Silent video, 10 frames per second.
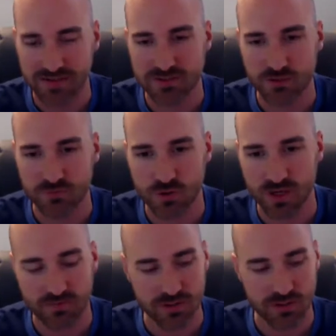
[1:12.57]
So if you
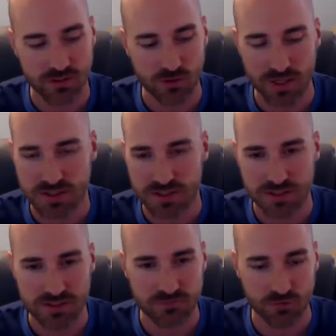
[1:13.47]
have any
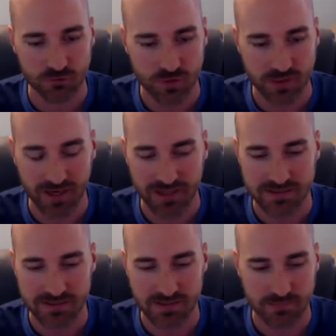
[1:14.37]
questions, feel free to
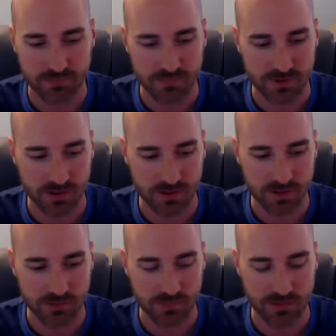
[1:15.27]
ask them,
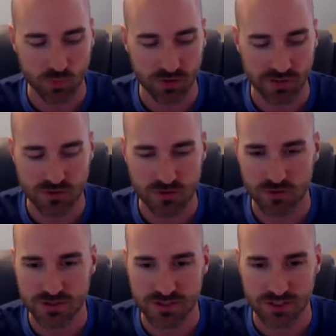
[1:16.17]
and we'll answer
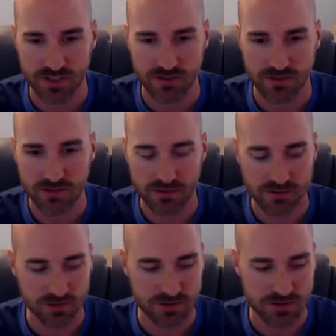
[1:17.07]
those at the end.
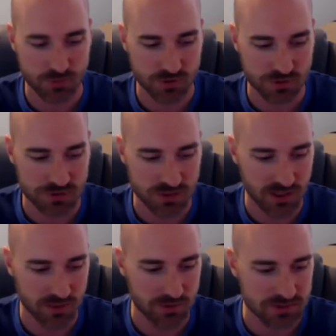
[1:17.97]
So just put those in the
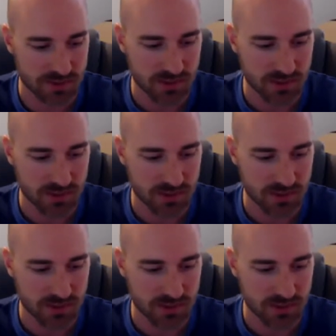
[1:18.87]
comments.